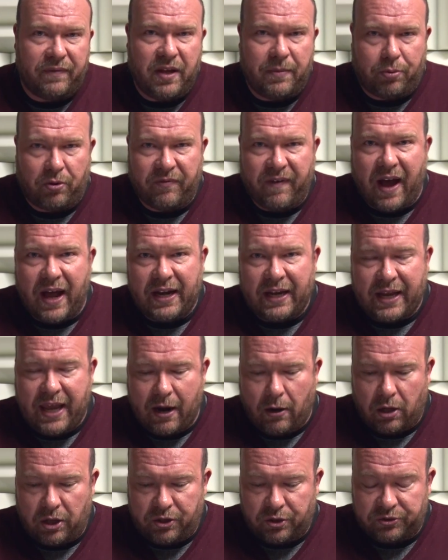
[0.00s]
provided
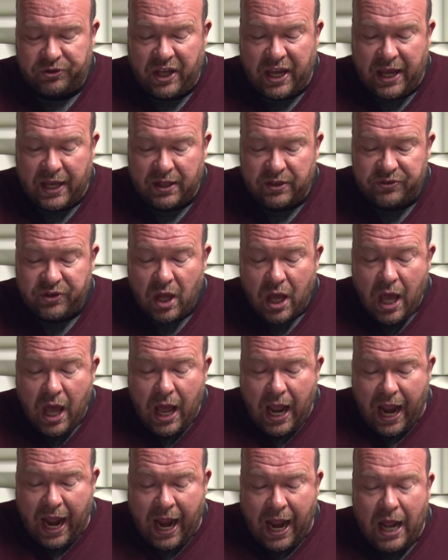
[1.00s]
characters is,
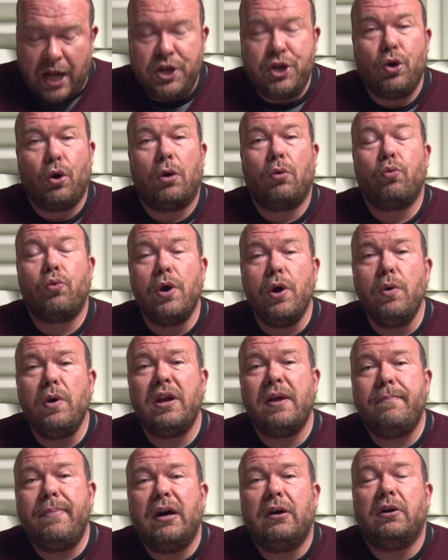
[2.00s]
and your ruin
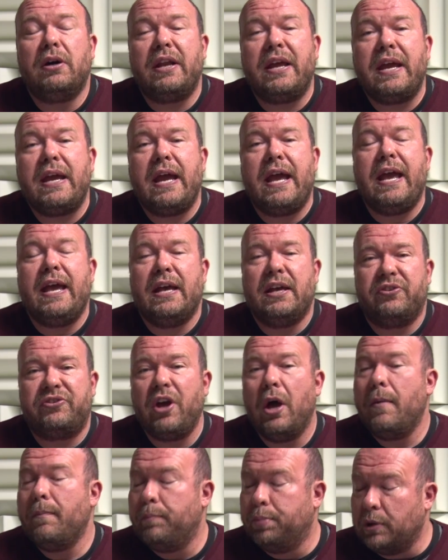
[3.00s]
ability is
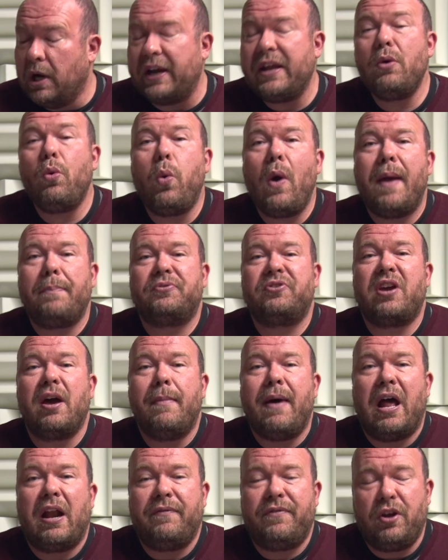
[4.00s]
bloody whips come
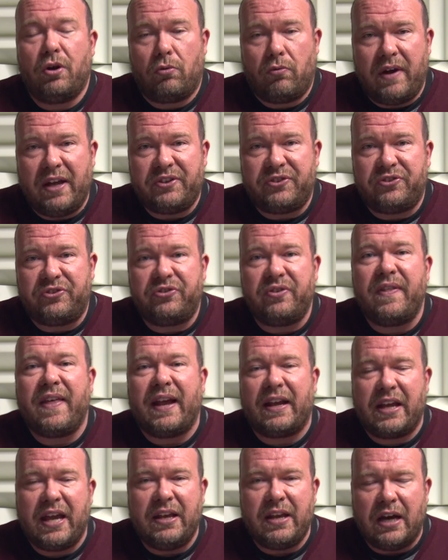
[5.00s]
out of your wrists
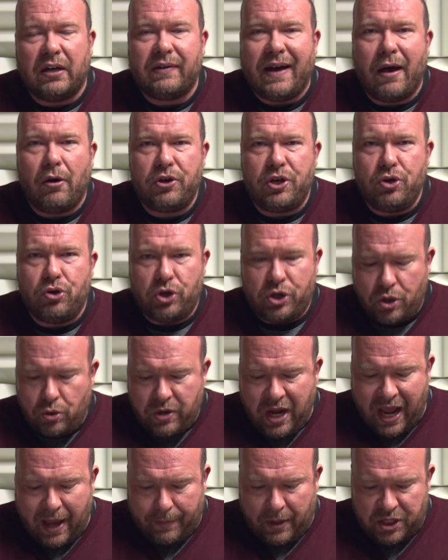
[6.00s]
that can allow you to do
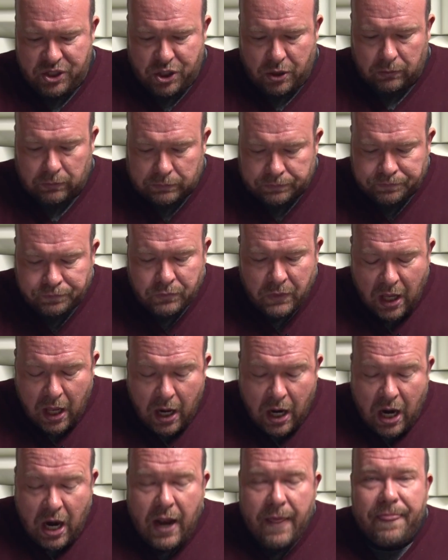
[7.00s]
damage.
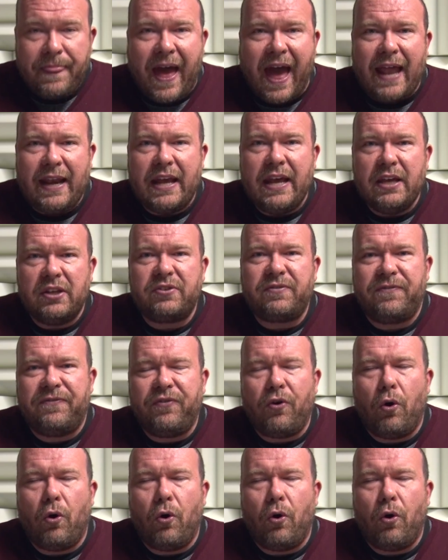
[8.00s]
That is